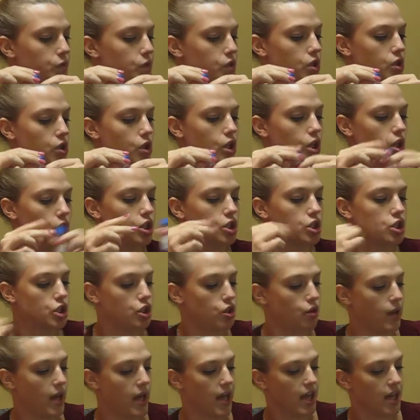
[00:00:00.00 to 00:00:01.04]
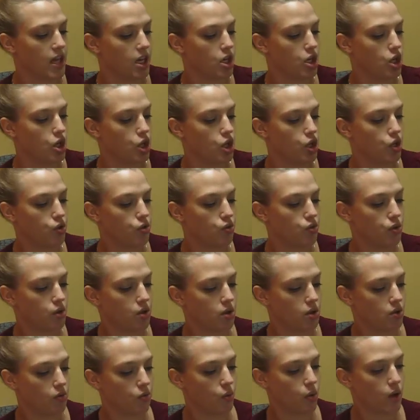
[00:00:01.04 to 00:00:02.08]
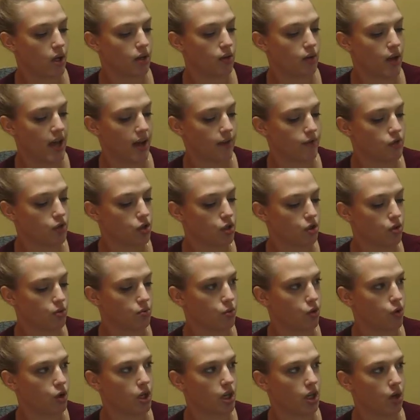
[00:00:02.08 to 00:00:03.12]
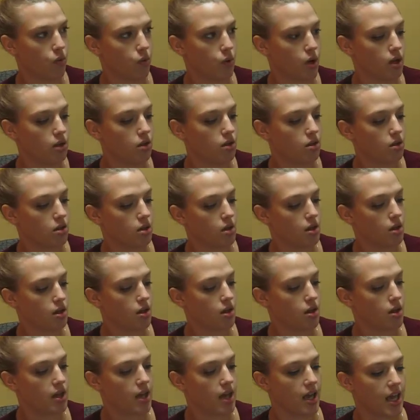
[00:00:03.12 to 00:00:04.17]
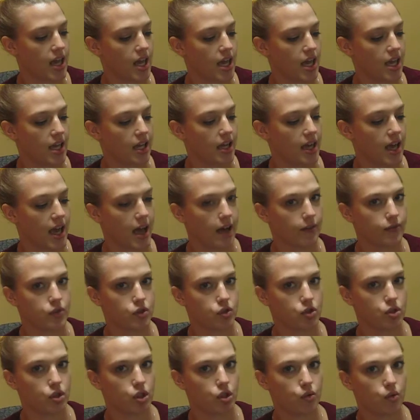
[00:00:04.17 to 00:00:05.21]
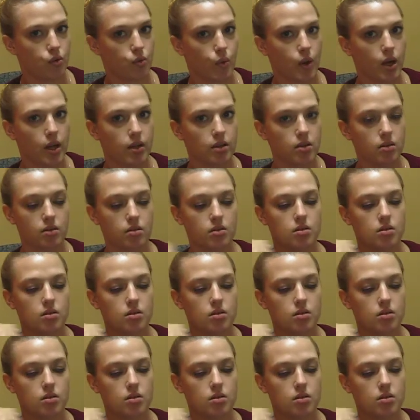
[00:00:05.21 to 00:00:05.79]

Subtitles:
You're going to do a noon one after your morning one, a afternoon one,